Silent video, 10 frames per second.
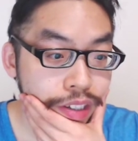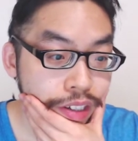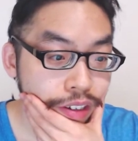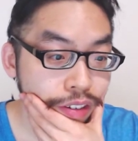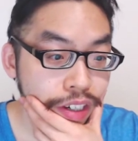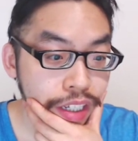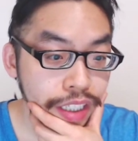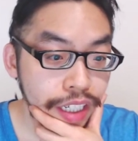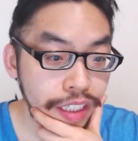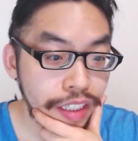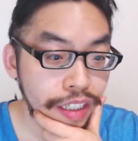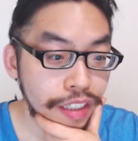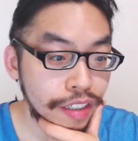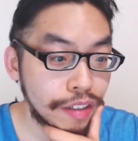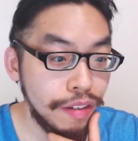Okay, it says
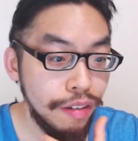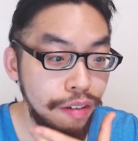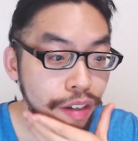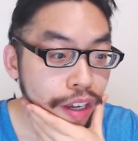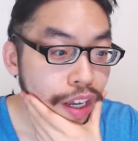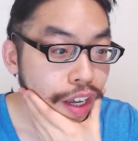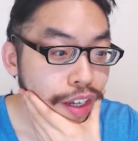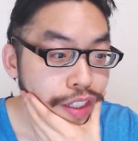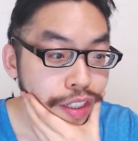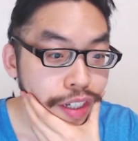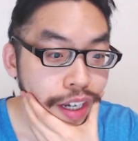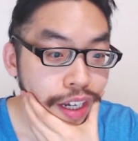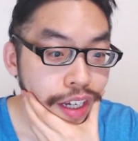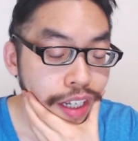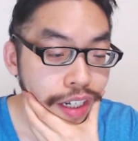she got